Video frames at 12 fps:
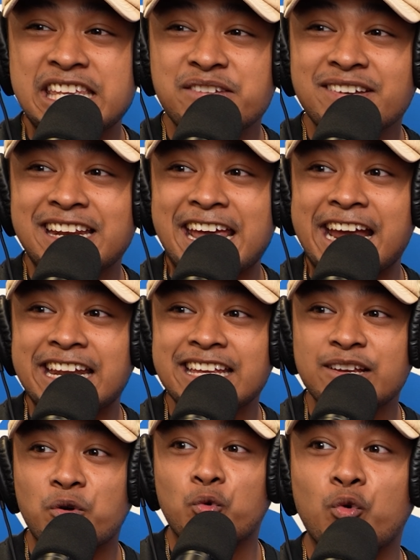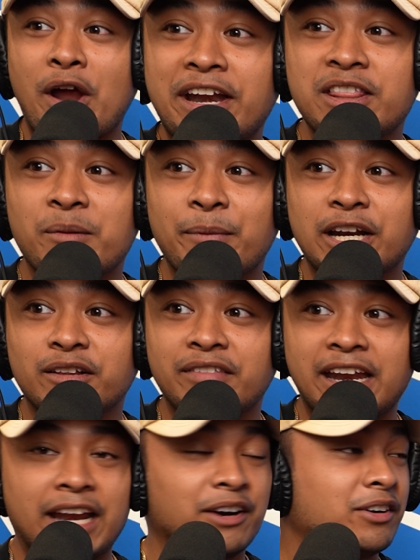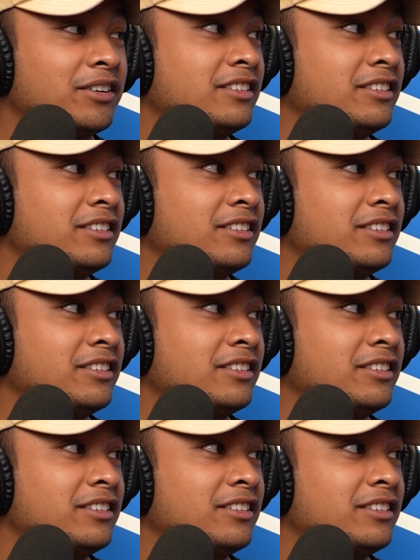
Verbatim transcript: he even hit it right in the middle of that arrow.